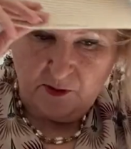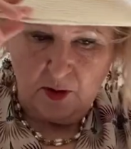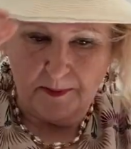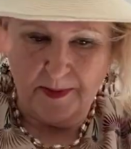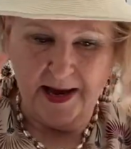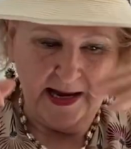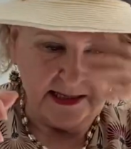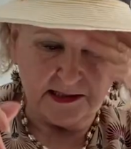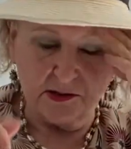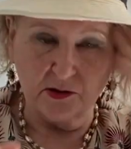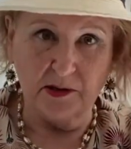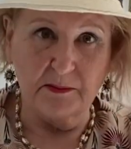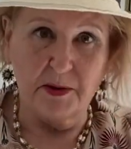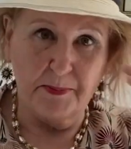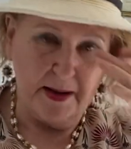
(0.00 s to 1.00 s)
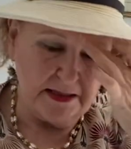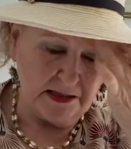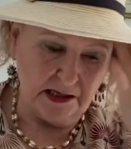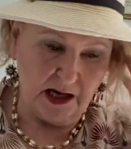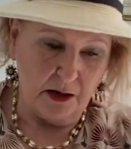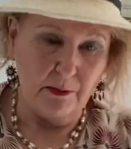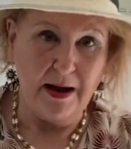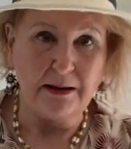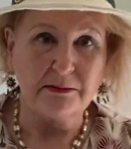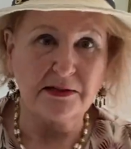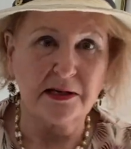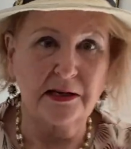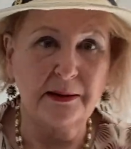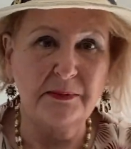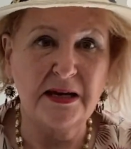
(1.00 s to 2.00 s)
got my hat on, I'm about to go out,
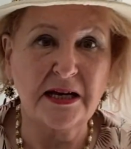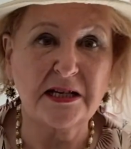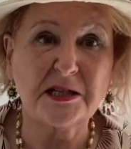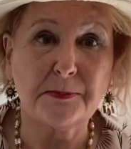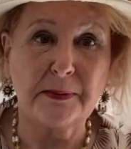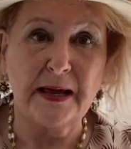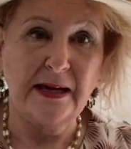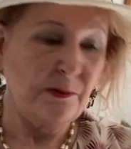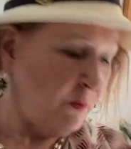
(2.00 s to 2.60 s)
so let me explain